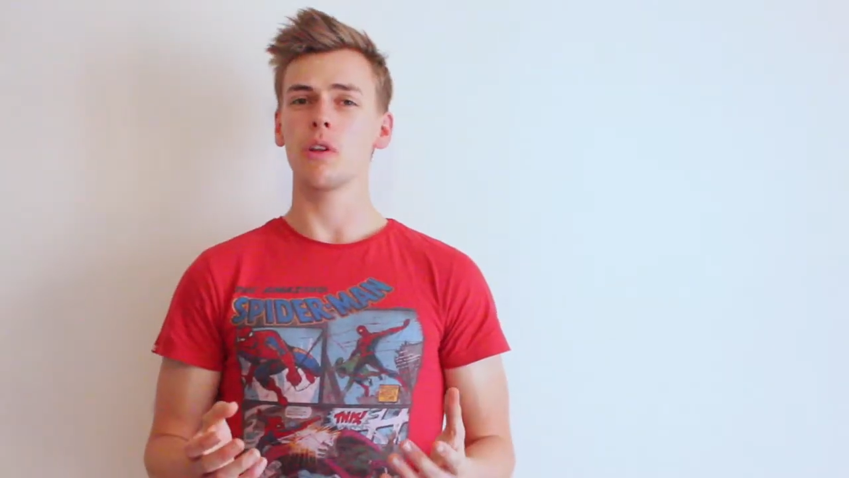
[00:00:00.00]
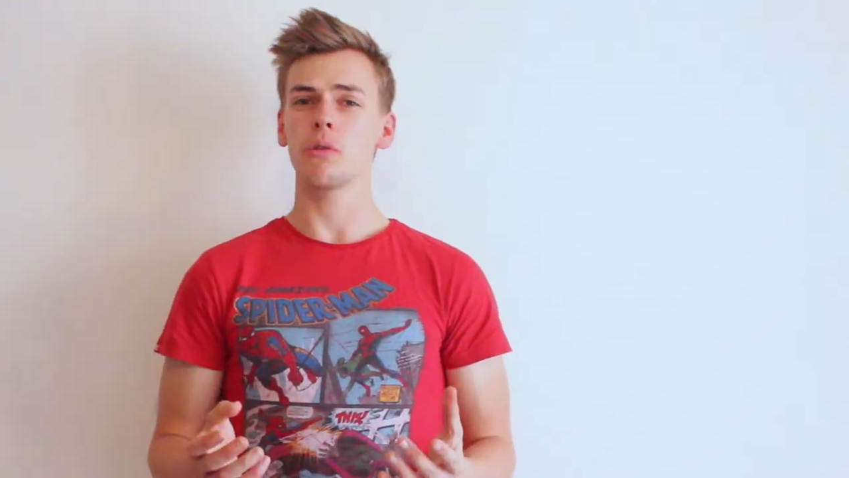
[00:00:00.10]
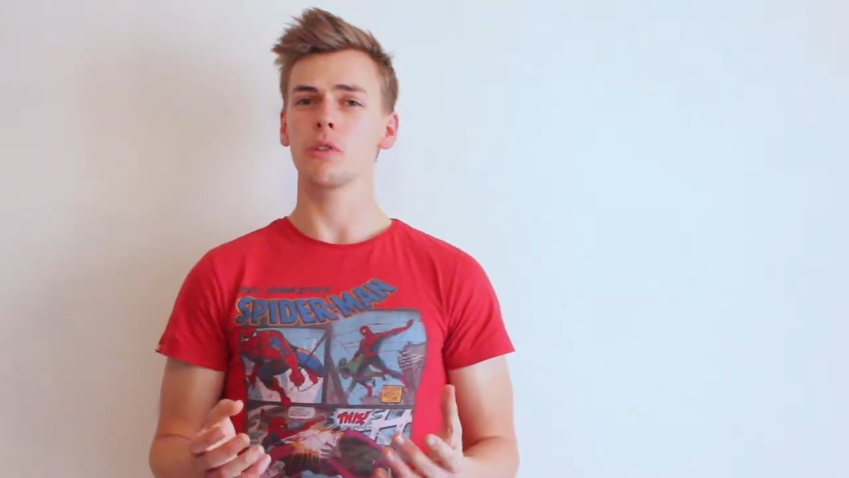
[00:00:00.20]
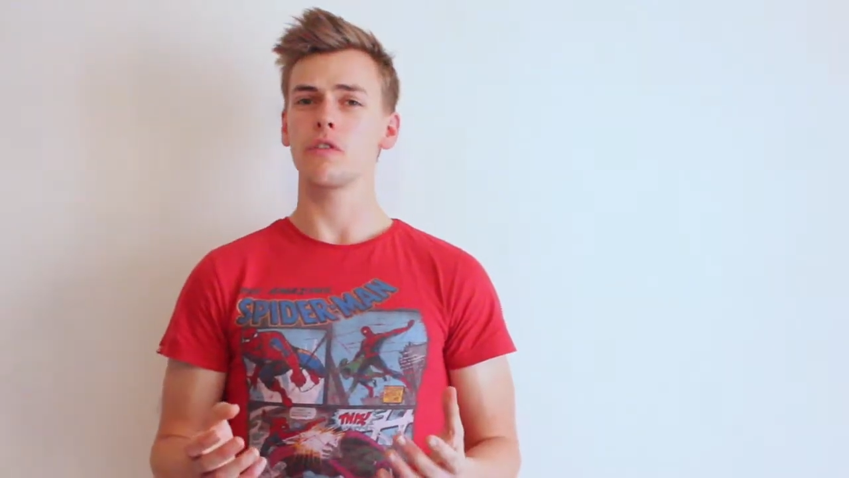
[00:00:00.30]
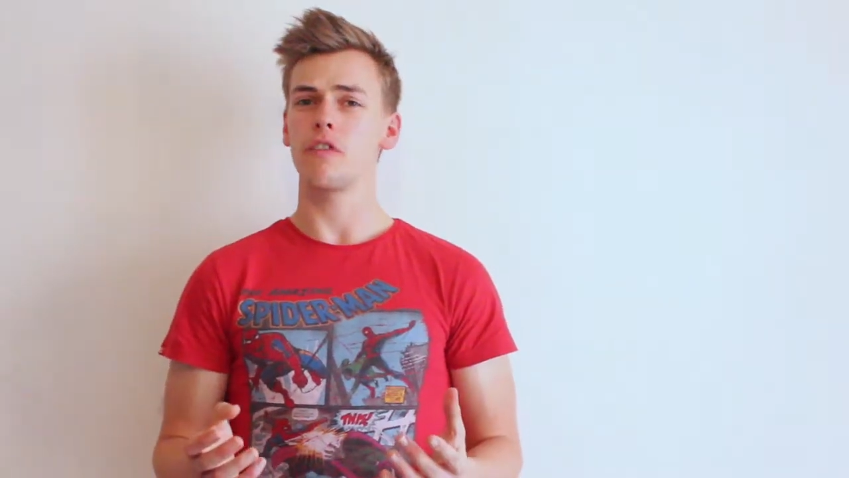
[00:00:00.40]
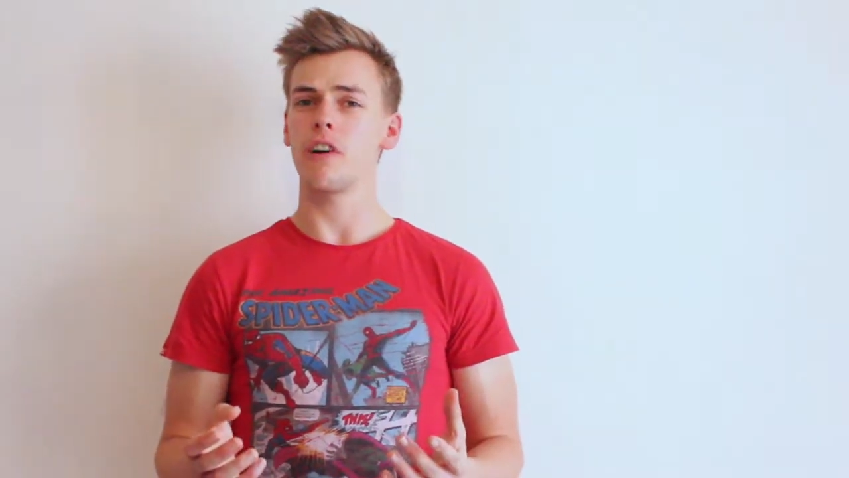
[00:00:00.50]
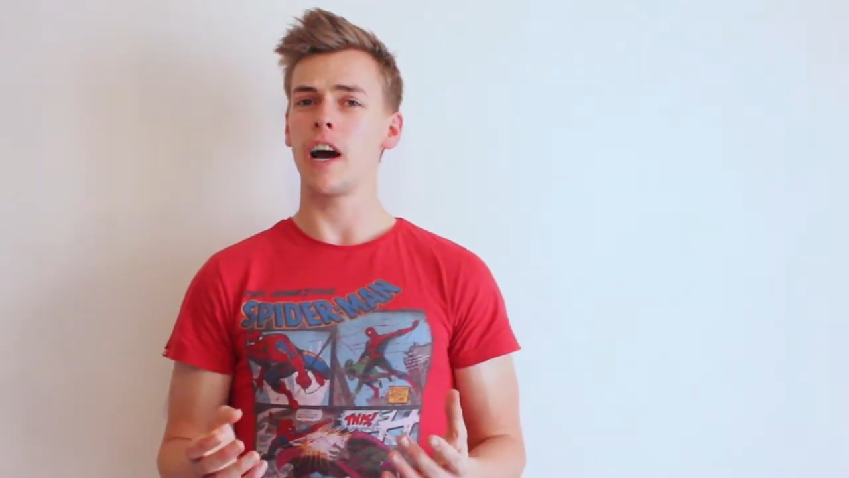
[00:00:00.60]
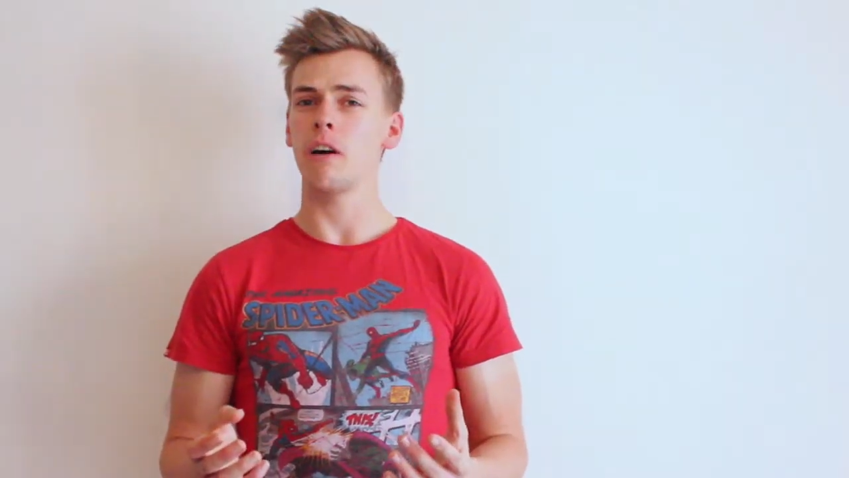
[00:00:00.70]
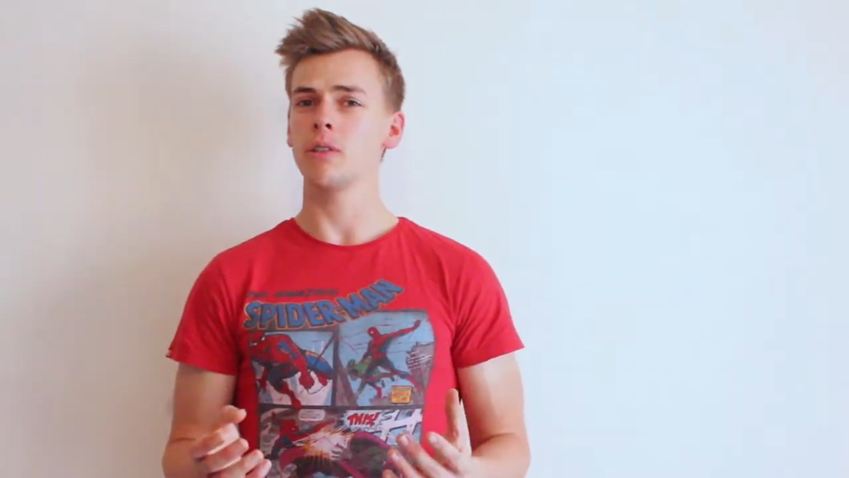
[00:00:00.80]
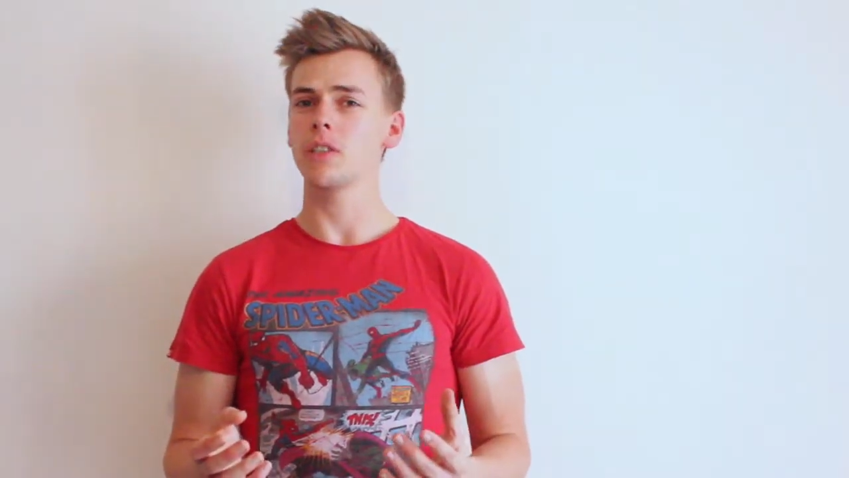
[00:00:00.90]
all those free
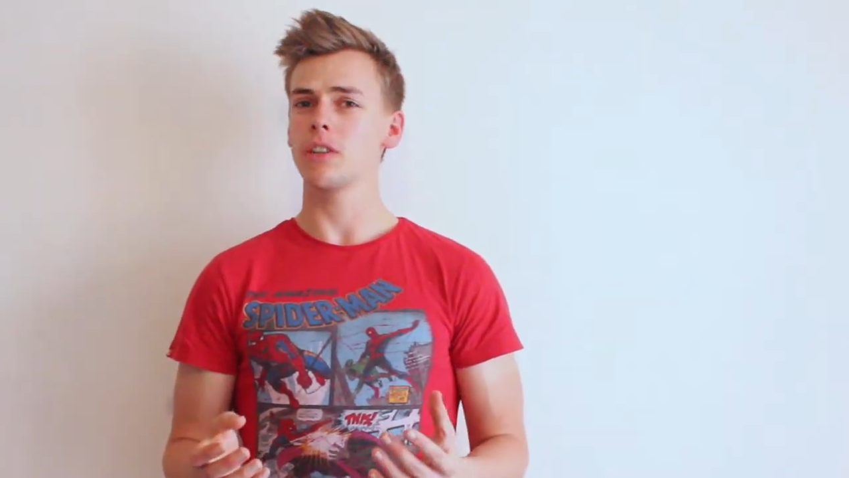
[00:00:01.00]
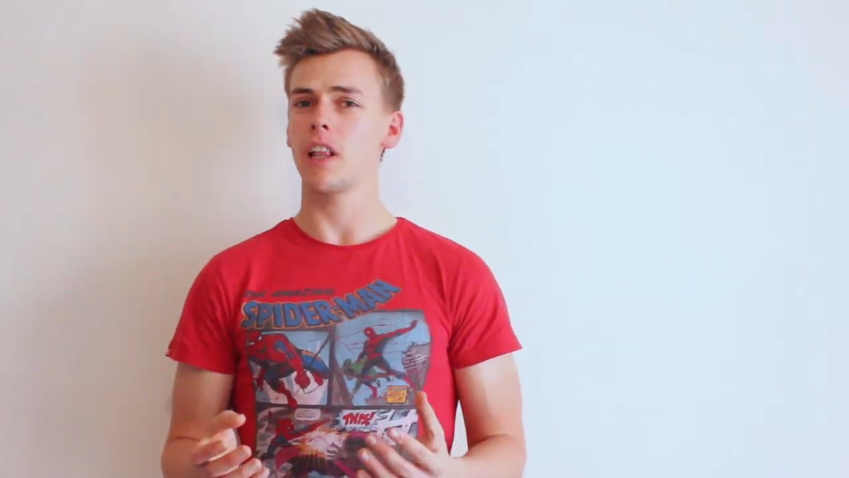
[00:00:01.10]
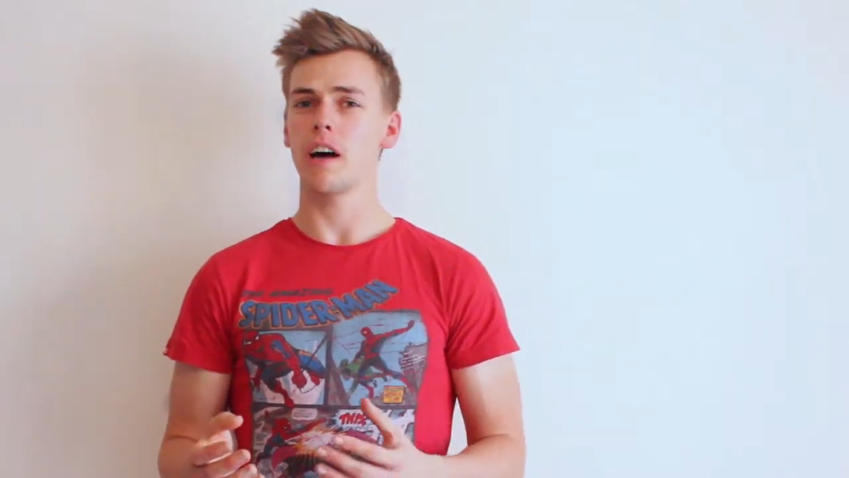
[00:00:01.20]
hours you'll